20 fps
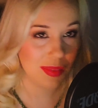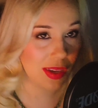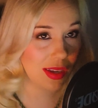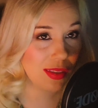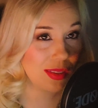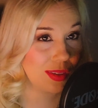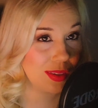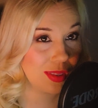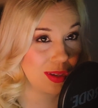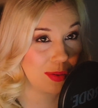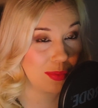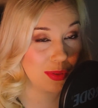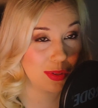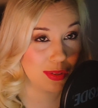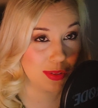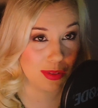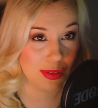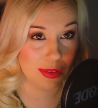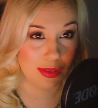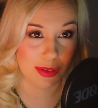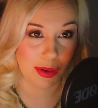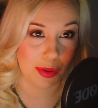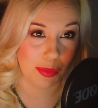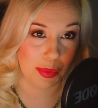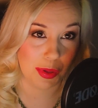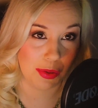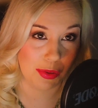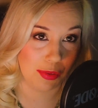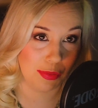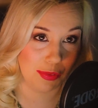I think that one is so
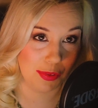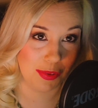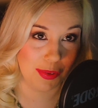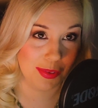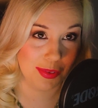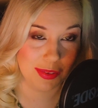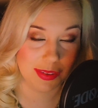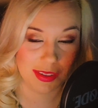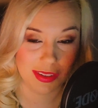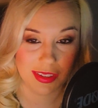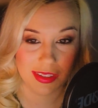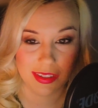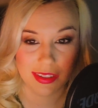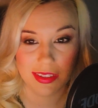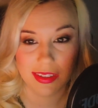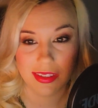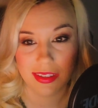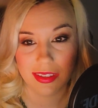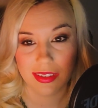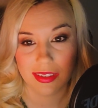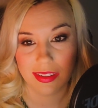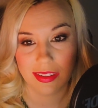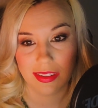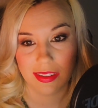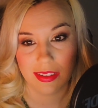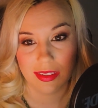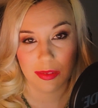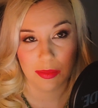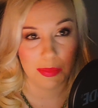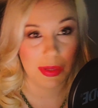beautiful.
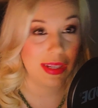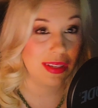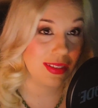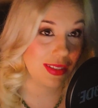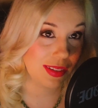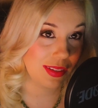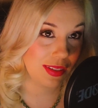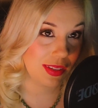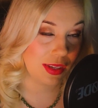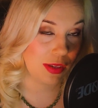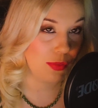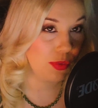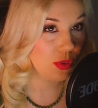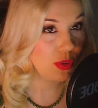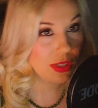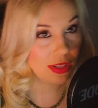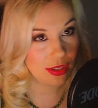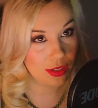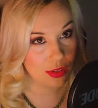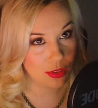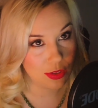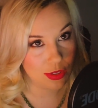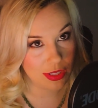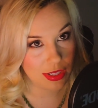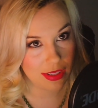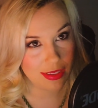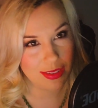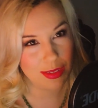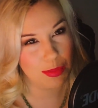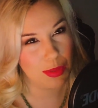Basically, if you didn't
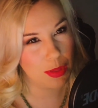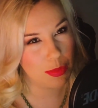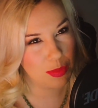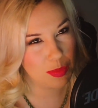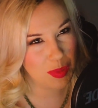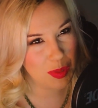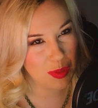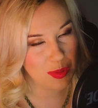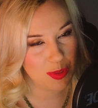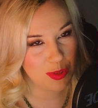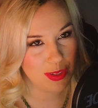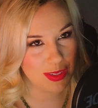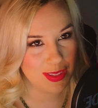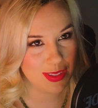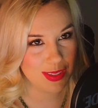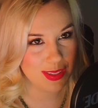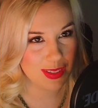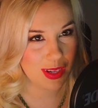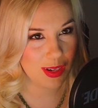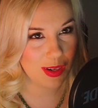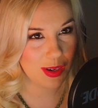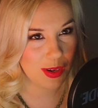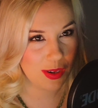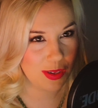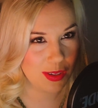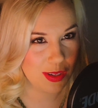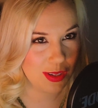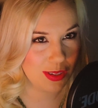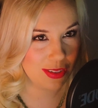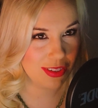understand, sometimes poetry is kind of
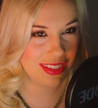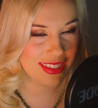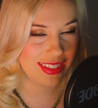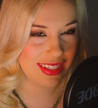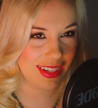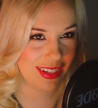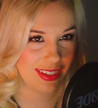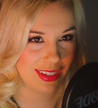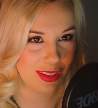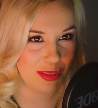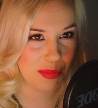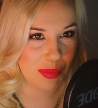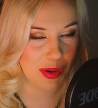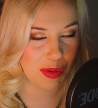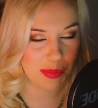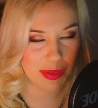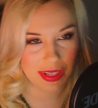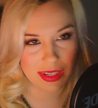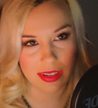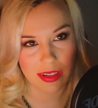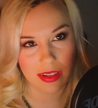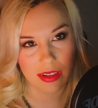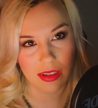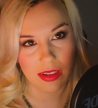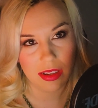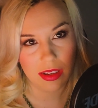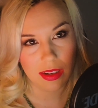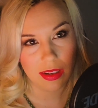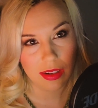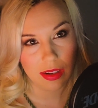hard to understand in the moment.
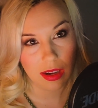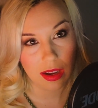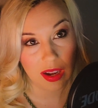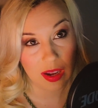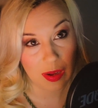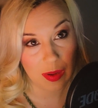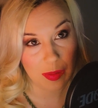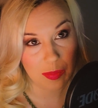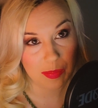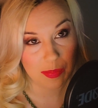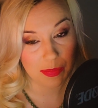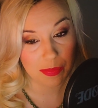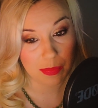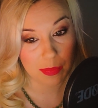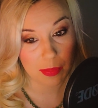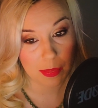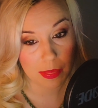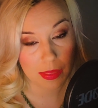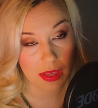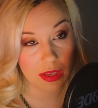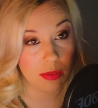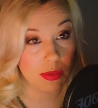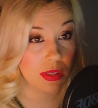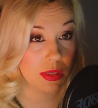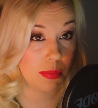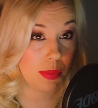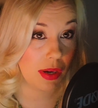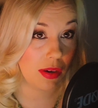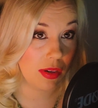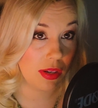It was
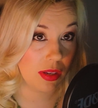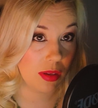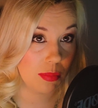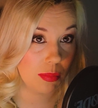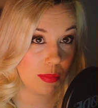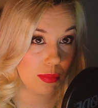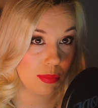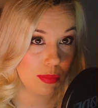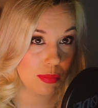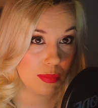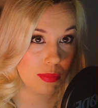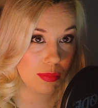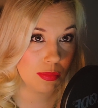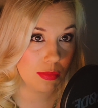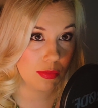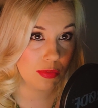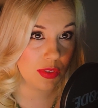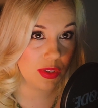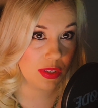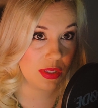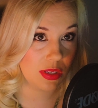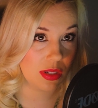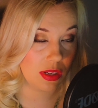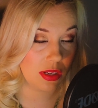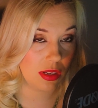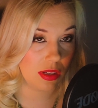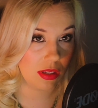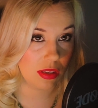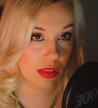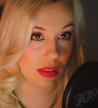about him
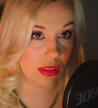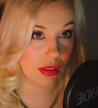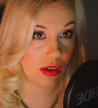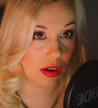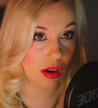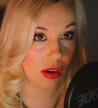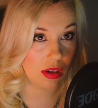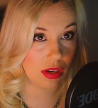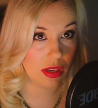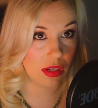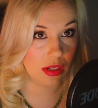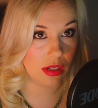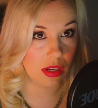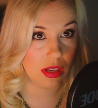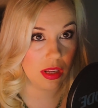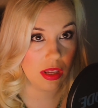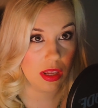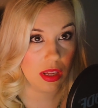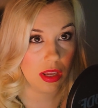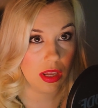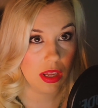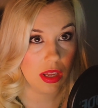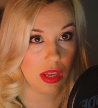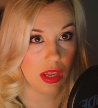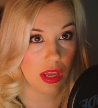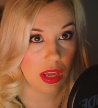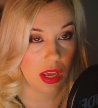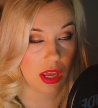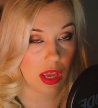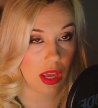visiting the garden
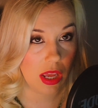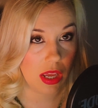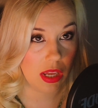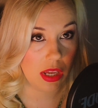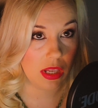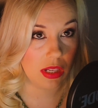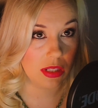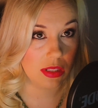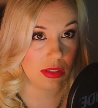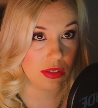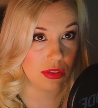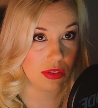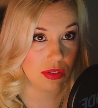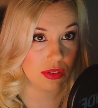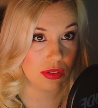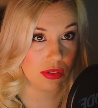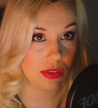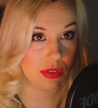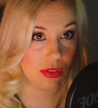and